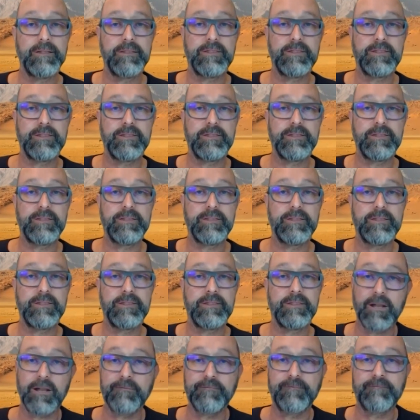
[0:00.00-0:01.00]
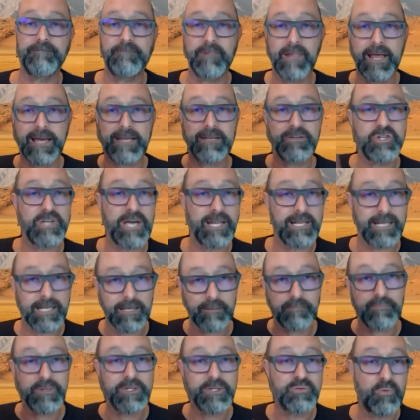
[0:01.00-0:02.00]
there will be a lot of like
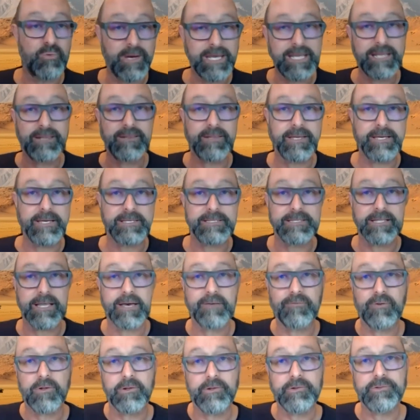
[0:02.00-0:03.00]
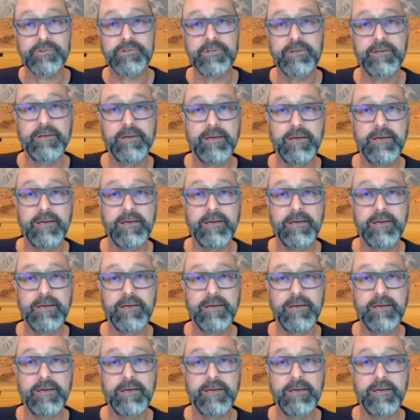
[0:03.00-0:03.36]
shuttling between these levels.